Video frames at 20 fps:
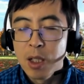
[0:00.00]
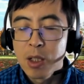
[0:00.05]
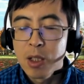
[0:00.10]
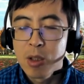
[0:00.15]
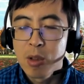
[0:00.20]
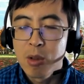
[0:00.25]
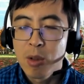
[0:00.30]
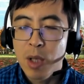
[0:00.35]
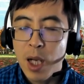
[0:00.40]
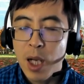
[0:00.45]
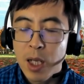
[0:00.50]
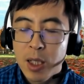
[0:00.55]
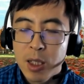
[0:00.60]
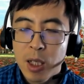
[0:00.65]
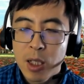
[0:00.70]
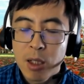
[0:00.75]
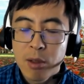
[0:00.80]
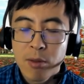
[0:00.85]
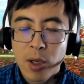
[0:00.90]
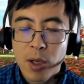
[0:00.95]
to
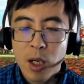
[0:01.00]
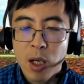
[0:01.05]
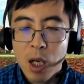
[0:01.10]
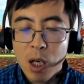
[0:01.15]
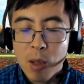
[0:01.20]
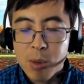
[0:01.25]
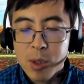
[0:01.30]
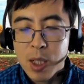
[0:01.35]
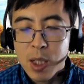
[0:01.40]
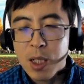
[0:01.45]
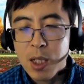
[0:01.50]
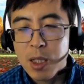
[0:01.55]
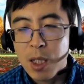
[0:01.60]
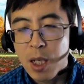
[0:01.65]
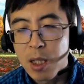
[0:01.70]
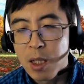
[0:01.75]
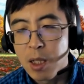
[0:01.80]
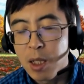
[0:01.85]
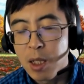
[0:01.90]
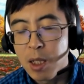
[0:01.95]
identify objects,
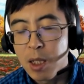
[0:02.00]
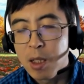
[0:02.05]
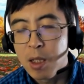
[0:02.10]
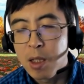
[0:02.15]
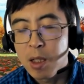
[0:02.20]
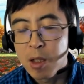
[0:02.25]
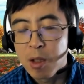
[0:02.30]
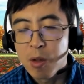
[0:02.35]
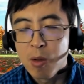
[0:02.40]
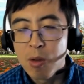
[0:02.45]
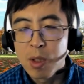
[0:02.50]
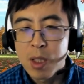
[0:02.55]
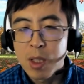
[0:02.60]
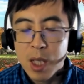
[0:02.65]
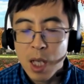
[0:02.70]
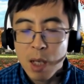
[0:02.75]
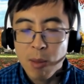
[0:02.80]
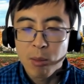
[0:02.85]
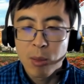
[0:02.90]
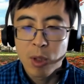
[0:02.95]
and then use
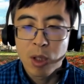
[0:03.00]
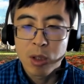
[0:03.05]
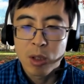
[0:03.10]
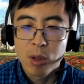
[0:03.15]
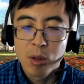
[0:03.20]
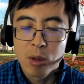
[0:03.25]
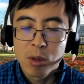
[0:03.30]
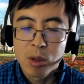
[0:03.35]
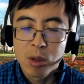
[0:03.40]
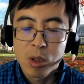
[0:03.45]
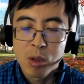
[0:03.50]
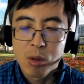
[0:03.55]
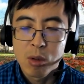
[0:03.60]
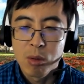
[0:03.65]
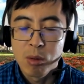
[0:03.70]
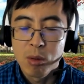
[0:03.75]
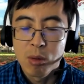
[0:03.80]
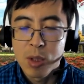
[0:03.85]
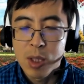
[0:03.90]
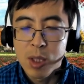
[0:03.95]
SAM model
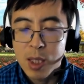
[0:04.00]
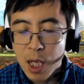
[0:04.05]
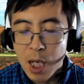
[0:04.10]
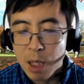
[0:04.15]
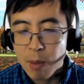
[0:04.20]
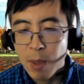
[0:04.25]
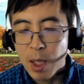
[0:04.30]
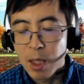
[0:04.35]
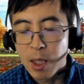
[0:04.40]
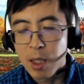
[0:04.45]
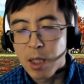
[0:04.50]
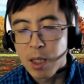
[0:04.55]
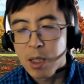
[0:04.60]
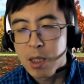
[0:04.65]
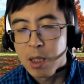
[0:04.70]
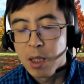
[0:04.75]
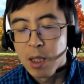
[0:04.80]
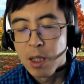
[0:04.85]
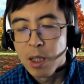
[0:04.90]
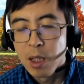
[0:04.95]
to segment it.